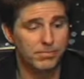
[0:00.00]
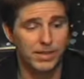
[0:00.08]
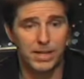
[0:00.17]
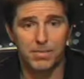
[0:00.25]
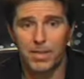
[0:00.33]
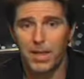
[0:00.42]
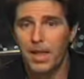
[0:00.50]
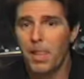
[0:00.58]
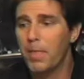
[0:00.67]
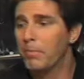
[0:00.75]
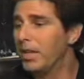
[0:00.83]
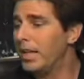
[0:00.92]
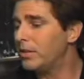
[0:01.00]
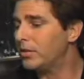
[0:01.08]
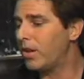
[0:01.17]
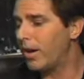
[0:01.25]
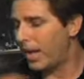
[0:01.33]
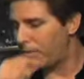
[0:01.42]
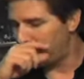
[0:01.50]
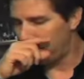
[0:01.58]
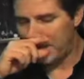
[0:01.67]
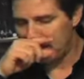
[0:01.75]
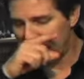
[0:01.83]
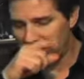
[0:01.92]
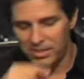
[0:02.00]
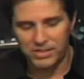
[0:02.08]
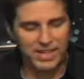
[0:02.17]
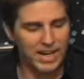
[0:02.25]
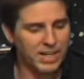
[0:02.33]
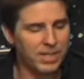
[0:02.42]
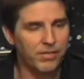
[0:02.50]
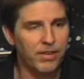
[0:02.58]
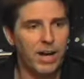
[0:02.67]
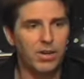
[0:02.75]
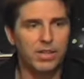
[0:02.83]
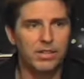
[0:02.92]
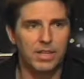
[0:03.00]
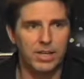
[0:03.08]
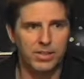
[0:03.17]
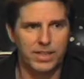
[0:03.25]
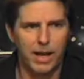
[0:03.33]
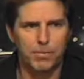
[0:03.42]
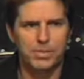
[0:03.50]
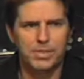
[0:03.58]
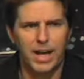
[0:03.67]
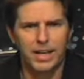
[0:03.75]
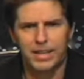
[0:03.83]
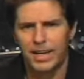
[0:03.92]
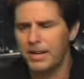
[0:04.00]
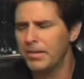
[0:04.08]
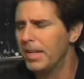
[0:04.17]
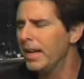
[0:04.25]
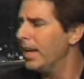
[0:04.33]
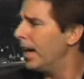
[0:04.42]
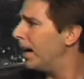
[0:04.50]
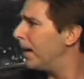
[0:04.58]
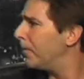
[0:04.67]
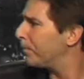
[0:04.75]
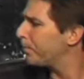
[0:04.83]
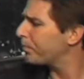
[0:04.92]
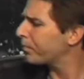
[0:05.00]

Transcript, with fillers: Okay. But let's start out with a basic understanding of how Doctor Kappas got there. Um,